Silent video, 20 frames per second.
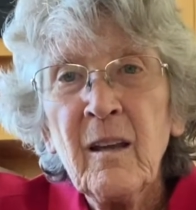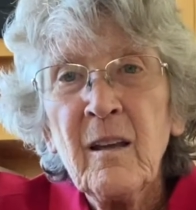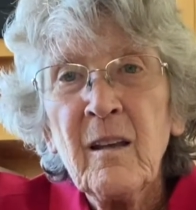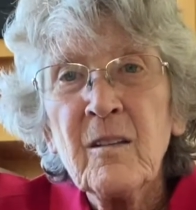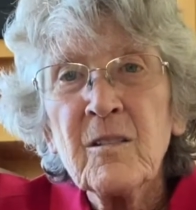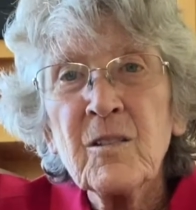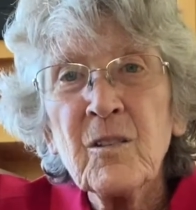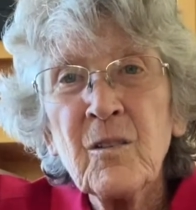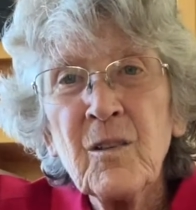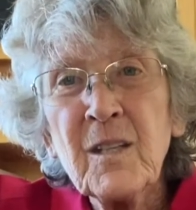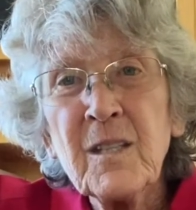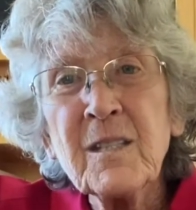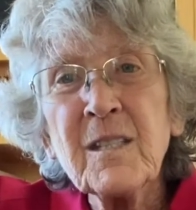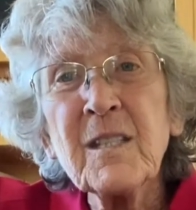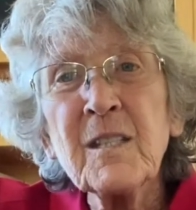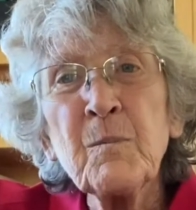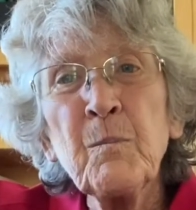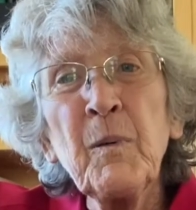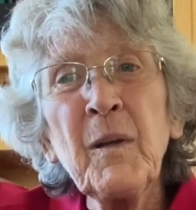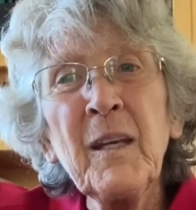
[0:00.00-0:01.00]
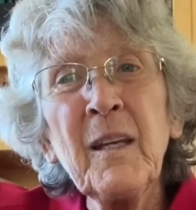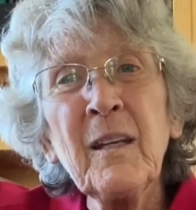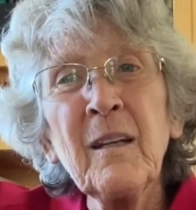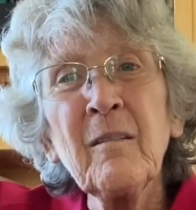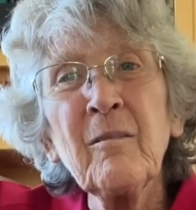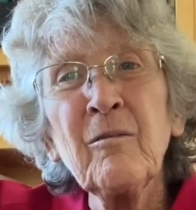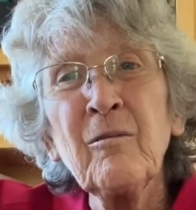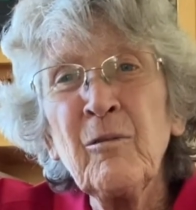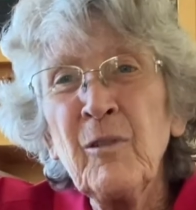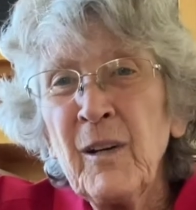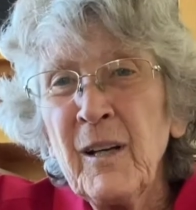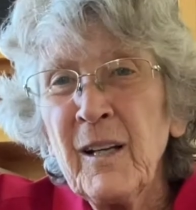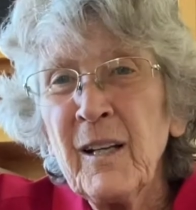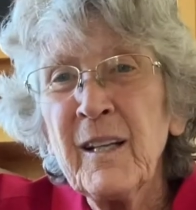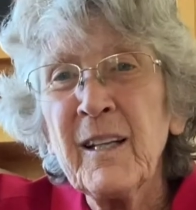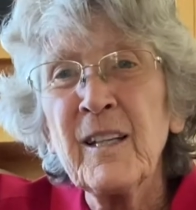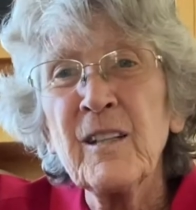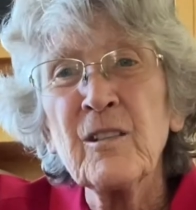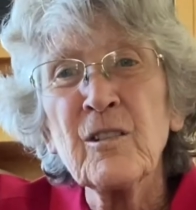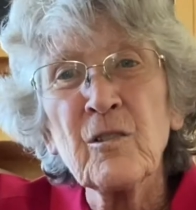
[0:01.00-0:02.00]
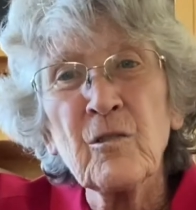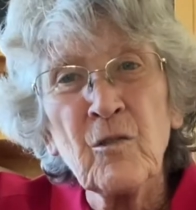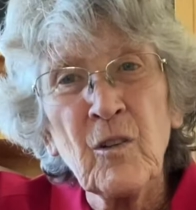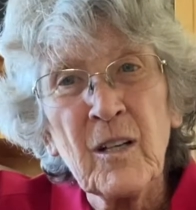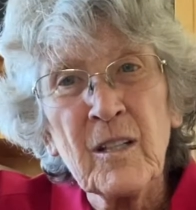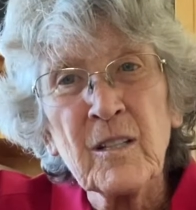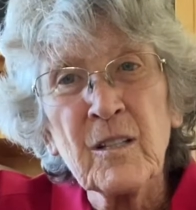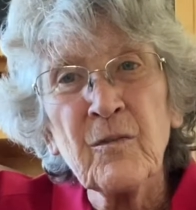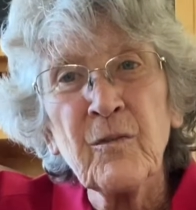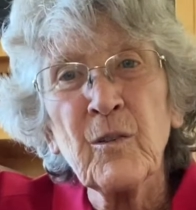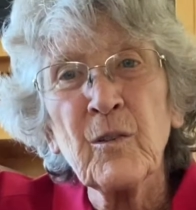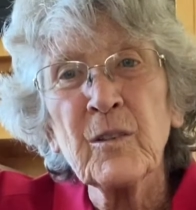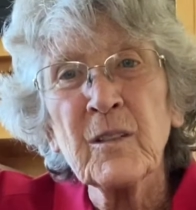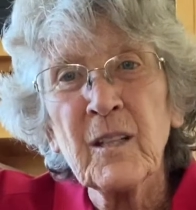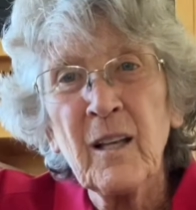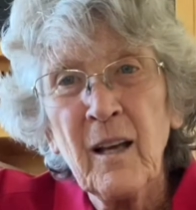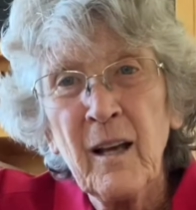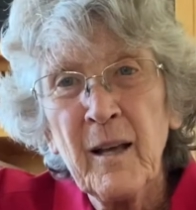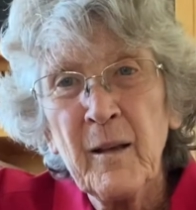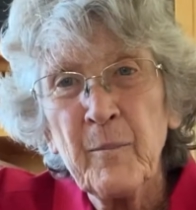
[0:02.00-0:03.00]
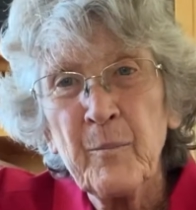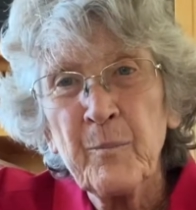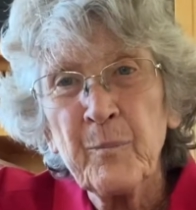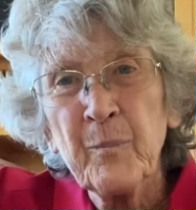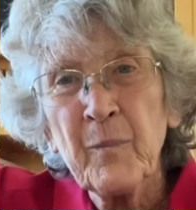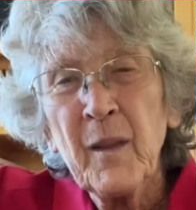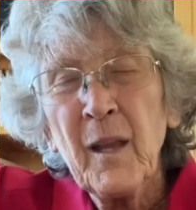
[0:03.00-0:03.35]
So this has been a really stressful time.